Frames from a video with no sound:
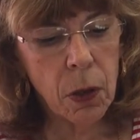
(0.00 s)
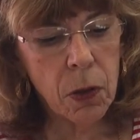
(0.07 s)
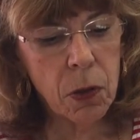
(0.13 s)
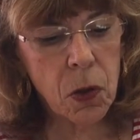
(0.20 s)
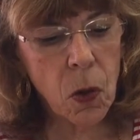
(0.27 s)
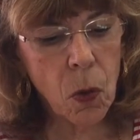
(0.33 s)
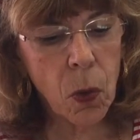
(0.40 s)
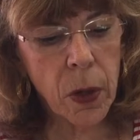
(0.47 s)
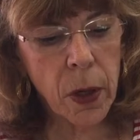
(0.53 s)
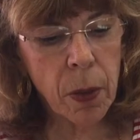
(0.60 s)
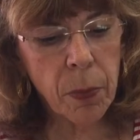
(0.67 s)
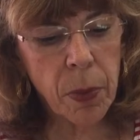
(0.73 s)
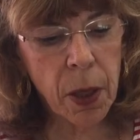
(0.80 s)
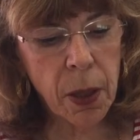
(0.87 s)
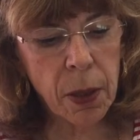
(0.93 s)
So when
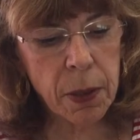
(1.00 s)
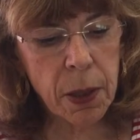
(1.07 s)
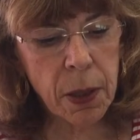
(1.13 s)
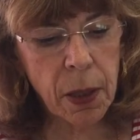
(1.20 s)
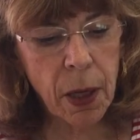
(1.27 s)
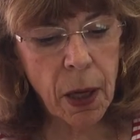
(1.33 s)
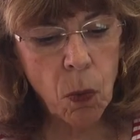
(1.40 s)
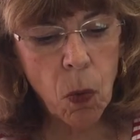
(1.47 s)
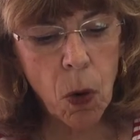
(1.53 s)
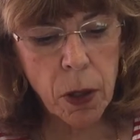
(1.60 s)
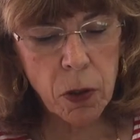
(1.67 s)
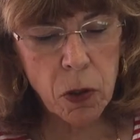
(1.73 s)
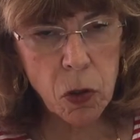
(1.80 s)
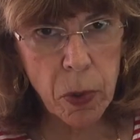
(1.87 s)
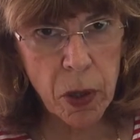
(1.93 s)
I'm painting and I
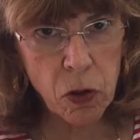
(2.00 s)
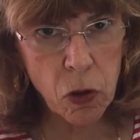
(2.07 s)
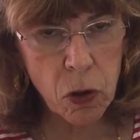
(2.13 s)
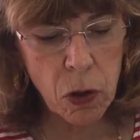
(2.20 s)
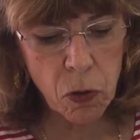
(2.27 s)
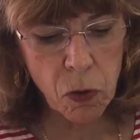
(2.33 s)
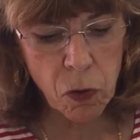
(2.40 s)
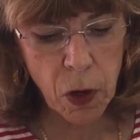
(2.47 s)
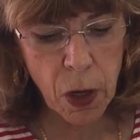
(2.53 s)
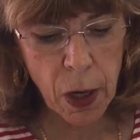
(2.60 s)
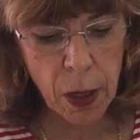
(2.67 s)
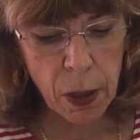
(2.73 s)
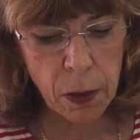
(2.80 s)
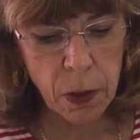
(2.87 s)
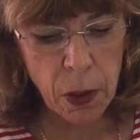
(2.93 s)
want a special
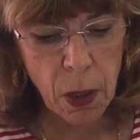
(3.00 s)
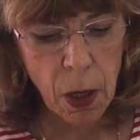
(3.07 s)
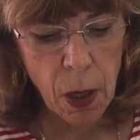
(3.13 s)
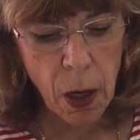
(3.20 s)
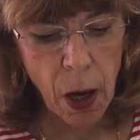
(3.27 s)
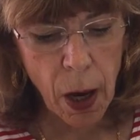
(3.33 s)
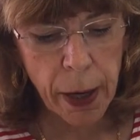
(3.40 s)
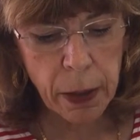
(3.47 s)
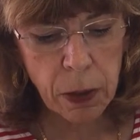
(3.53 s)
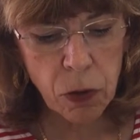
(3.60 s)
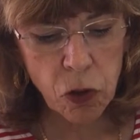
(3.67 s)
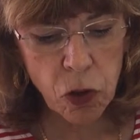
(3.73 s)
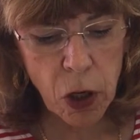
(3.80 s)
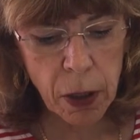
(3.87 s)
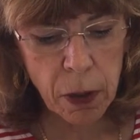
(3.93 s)
effect, I can
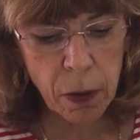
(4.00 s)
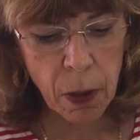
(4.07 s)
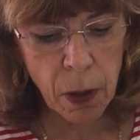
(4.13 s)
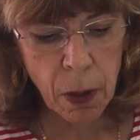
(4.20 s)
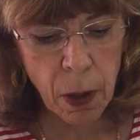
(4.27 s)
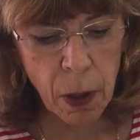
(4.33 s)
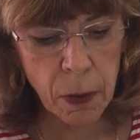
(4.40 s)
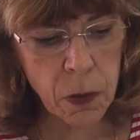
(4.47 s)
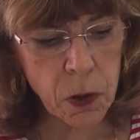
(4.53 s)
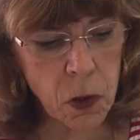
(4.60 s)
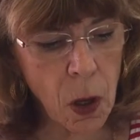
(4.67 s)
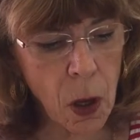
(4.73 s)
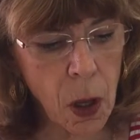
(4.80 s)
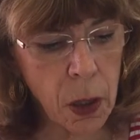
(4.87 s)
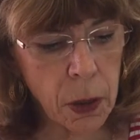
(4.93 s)
shake the
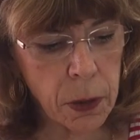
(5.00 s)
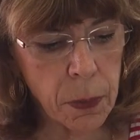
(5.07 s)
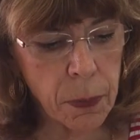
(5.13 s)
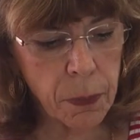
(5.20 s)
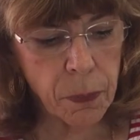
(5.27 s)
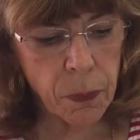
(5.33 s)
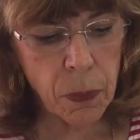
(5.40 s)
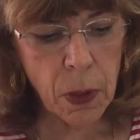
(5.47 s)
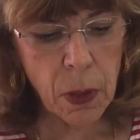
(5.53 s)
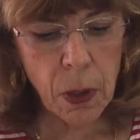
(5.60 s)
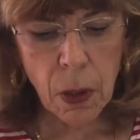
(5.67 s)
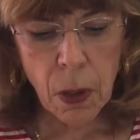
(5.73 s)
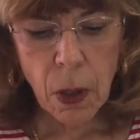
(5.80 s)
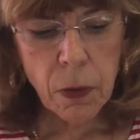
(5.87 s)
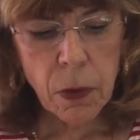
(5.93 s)
salt.
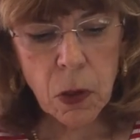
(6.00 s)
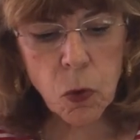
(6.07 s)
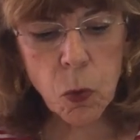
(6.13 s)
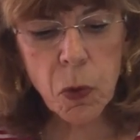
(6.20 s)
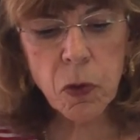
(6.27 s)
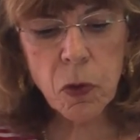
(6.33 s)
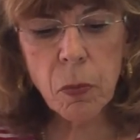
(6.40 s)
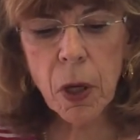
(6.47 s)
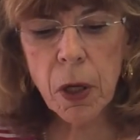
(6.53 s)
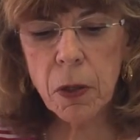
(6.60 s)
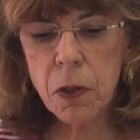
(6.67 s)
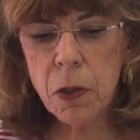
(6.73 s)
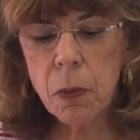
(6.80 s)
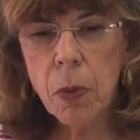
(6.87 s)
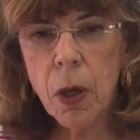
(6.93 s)
This was a
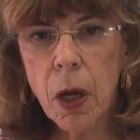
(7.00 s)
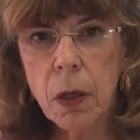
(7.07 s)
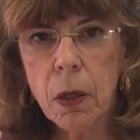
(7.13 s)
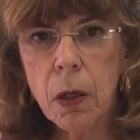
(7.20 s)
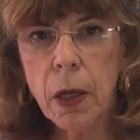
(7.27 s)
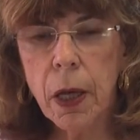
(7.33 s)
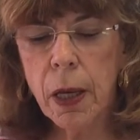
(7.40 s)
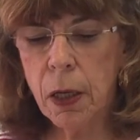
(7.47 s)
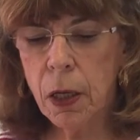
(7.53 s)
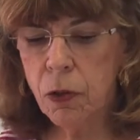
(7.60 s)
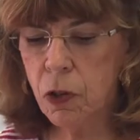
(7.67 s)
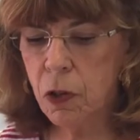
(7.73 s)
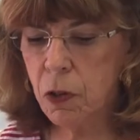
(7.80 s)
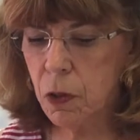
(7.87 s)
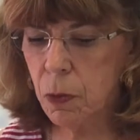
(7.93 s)
medicine bottle, and I
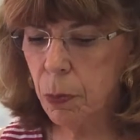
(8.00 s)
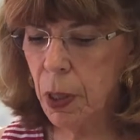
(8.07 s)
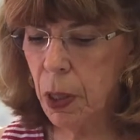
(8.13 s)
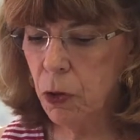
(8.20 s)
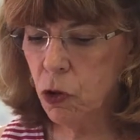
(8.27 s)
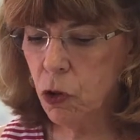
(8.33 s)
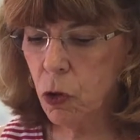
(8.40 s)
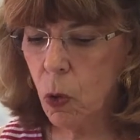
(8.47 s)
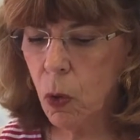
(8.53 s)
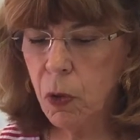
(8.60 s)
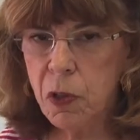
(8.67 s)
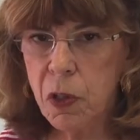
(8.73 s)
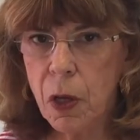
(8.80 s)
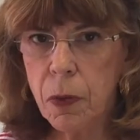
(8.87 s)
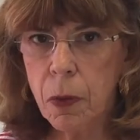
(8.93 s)
just punched
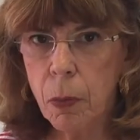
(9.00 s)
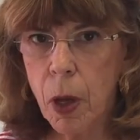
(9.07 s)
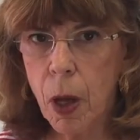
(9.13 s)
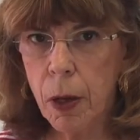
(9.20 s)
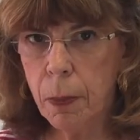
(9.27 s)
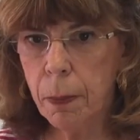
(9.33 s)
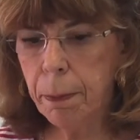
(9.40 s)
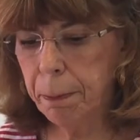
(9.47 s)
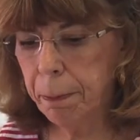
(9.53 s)
holes at the bottom.